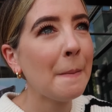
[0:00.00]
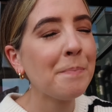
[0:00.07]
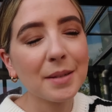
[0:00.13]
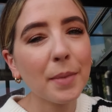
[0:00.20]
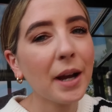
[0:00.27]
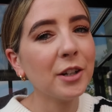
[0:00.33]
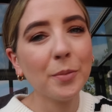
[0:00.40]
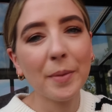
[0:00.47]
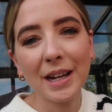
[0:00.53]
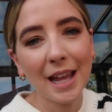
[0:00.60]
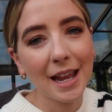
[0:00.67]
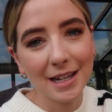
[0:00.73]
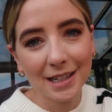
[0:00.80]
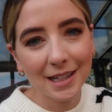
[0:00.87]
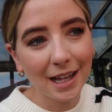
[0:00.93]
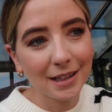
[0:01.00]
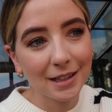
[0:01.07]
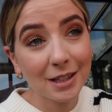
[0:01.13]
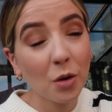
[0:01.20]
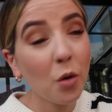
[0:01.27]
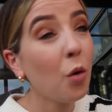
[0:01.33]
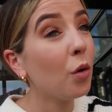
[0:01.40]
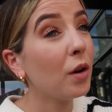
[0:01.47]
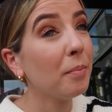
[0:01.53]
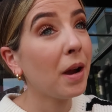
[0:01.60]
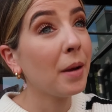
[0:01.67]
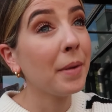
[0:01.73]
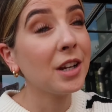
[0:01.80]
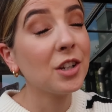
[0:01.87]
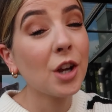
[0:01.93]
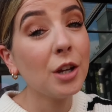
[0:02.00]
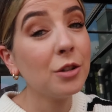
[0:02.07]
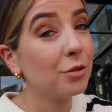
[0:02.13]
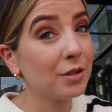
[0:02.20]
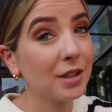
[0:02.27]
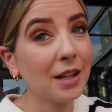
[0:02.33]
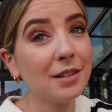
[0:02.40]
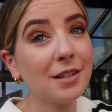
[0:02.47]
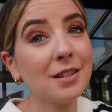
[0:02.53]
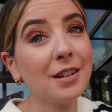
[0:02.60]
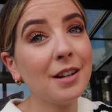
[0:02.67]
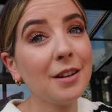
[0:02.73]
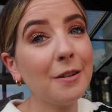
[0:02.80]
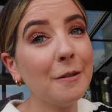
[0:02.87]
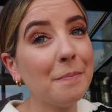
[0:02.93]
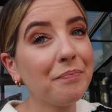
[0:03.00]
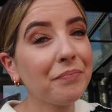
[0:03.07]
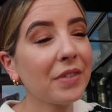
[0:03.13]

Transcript: This might not make any sense, or it might make total sense to you.